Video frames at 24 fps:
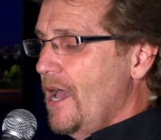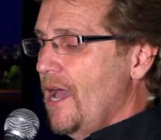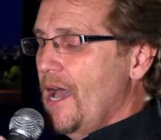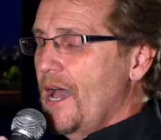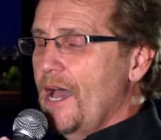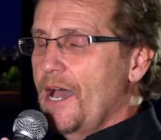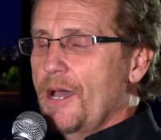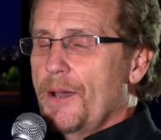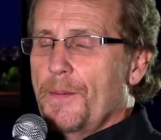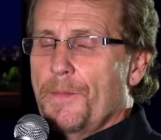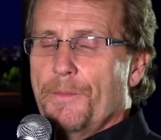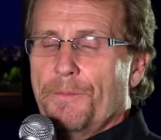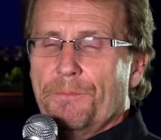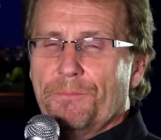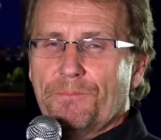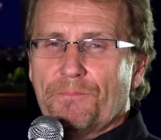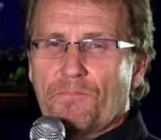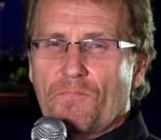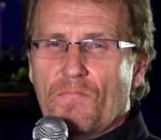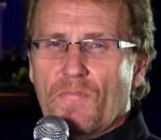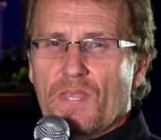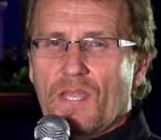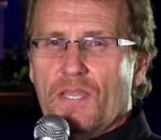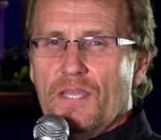
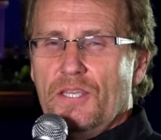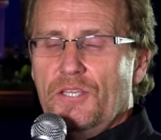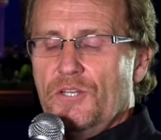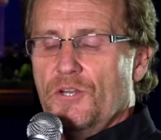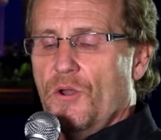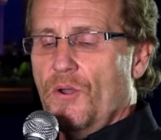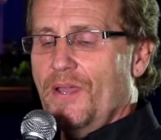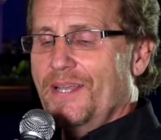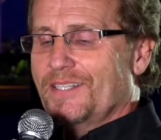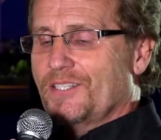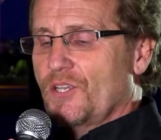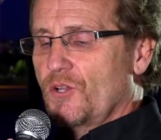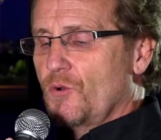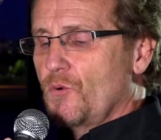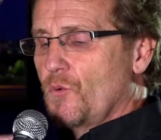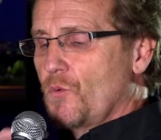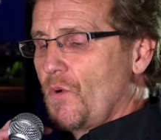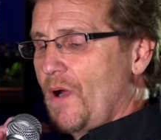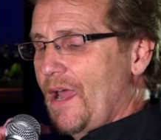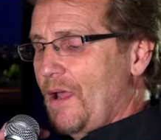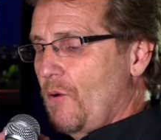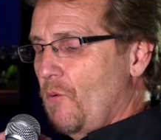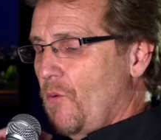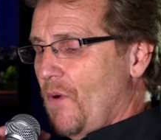um, you know, it's a
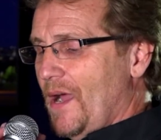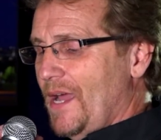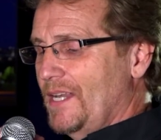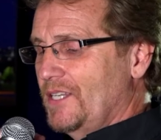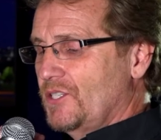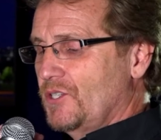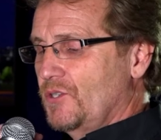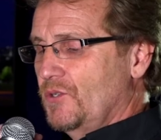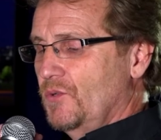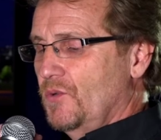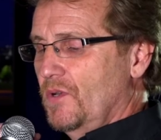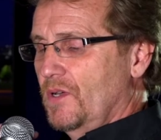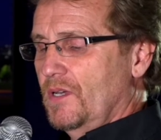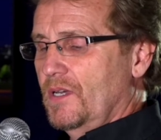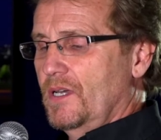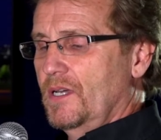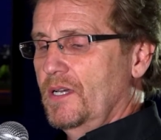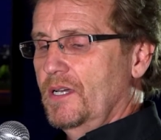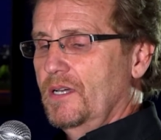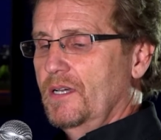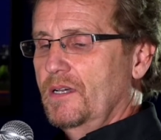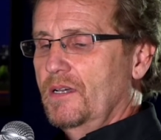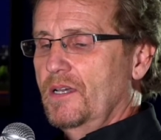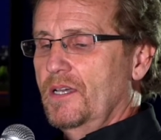great way to
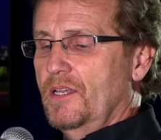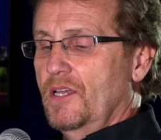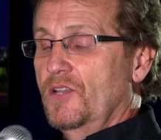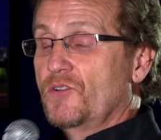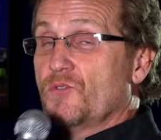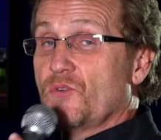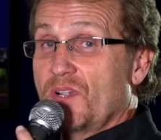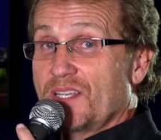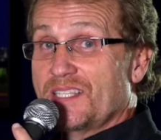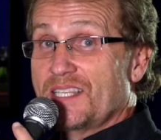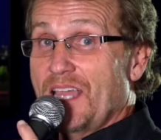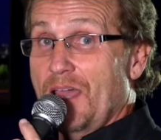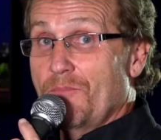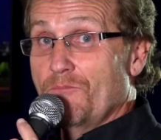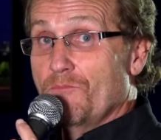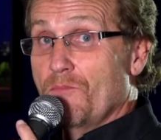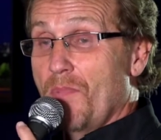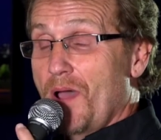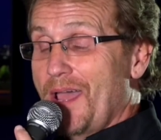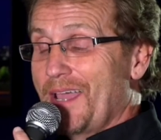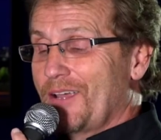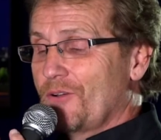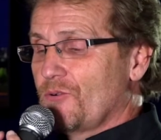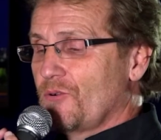uh, address that
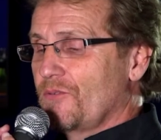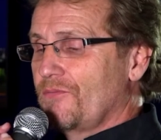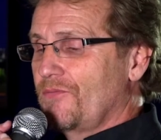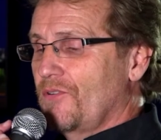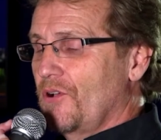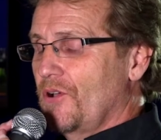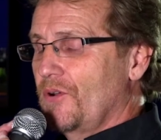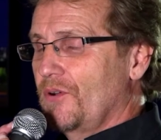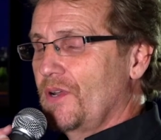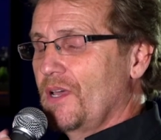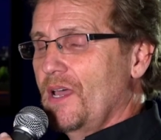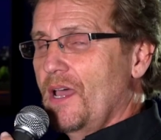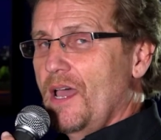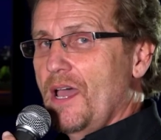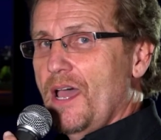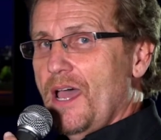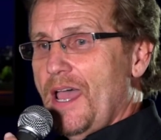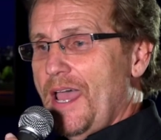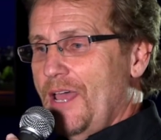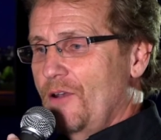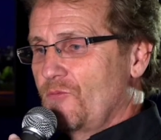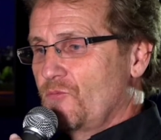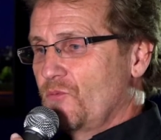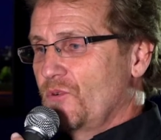microphone
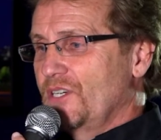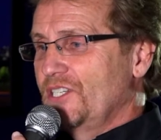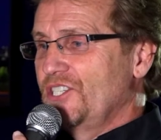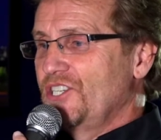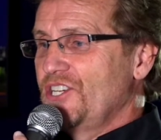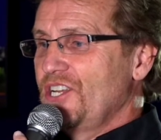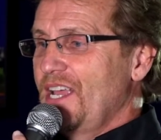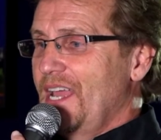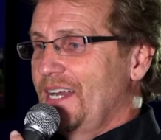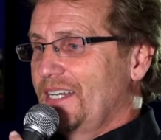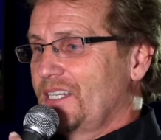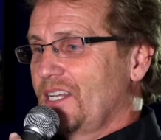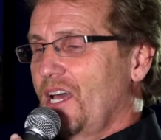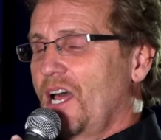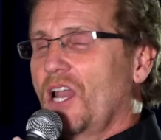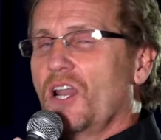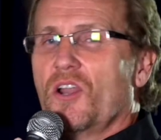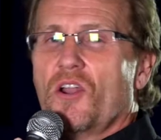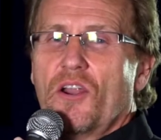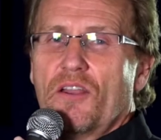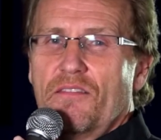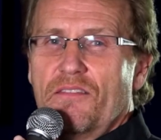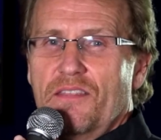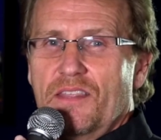and reject a
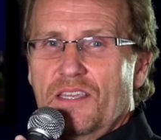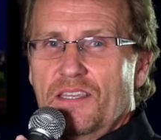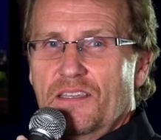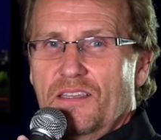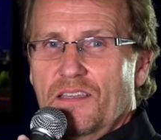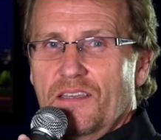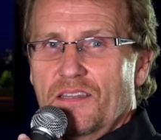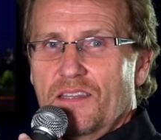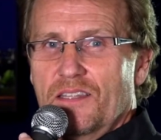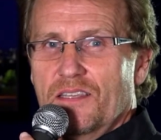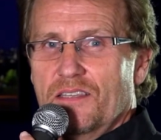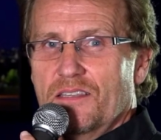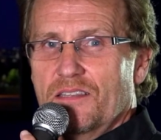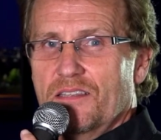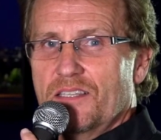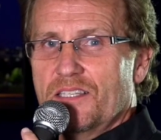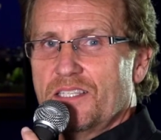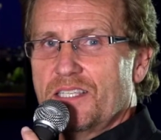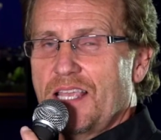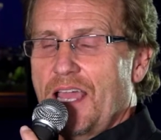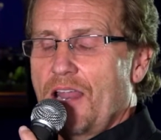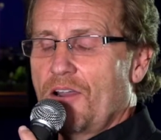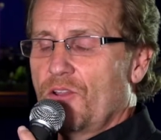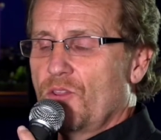lot of the, the, the
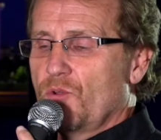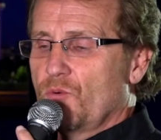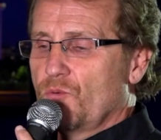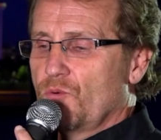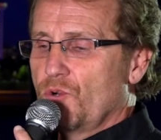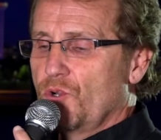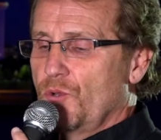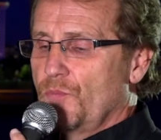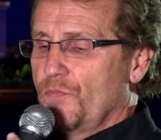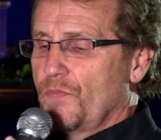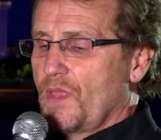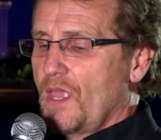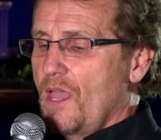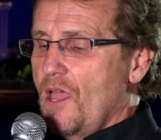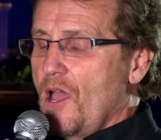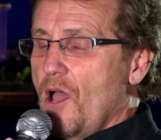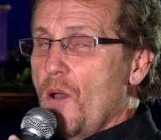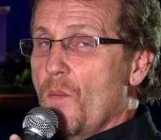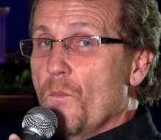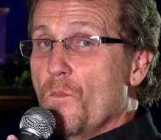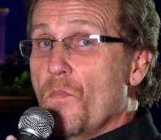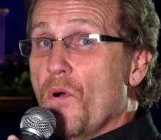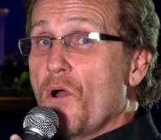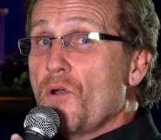sound of the room.
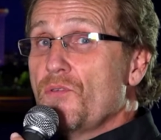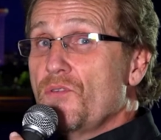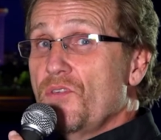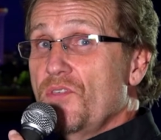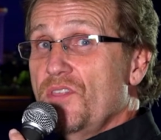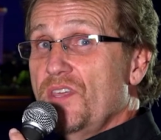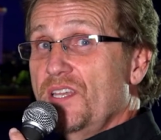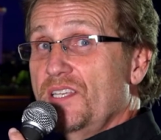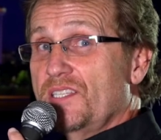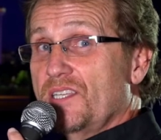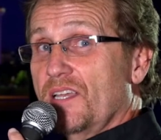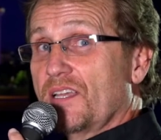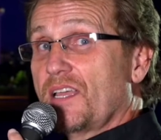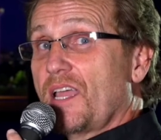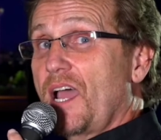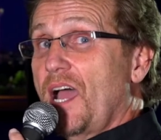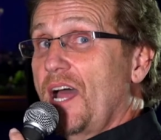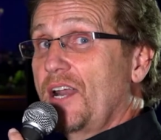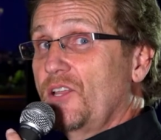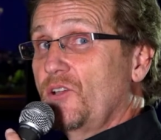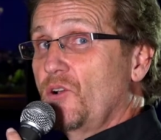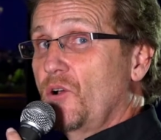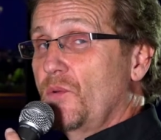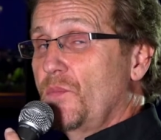Both of these are
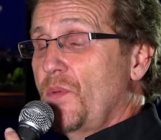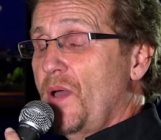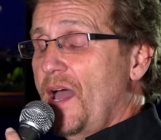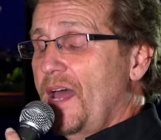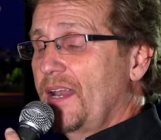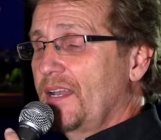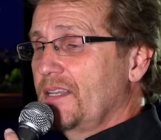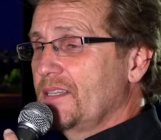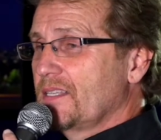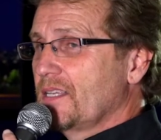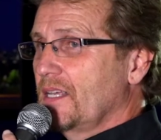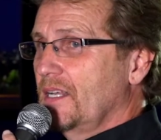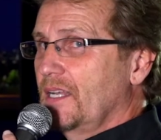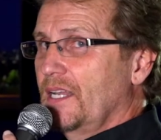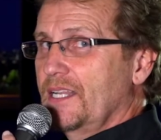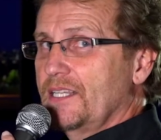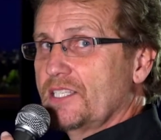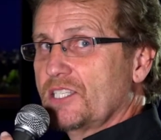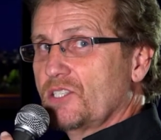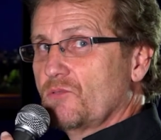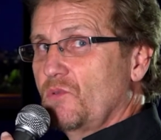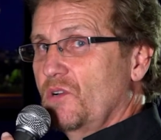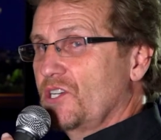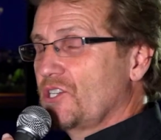cardioid patterns.
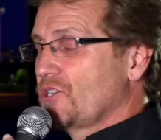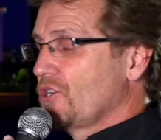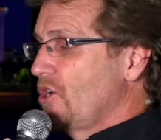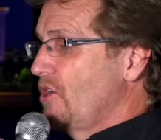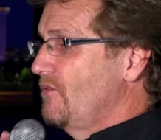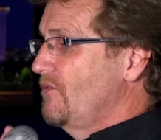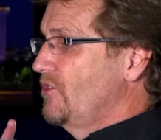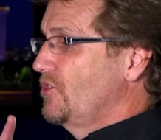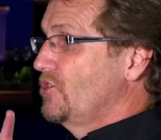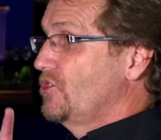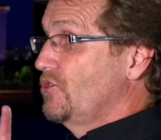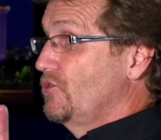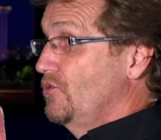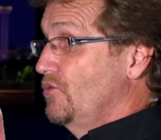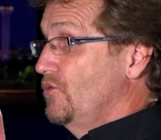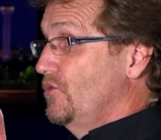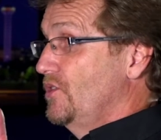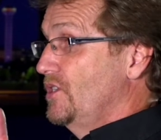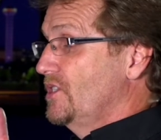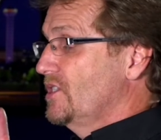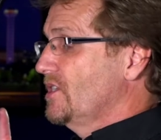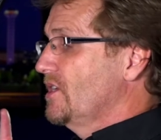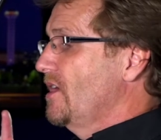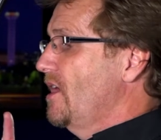Let's switch over to
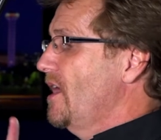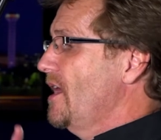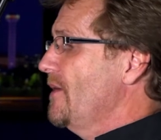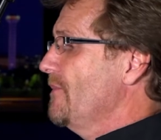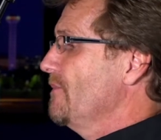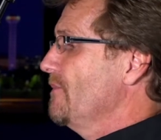this guy.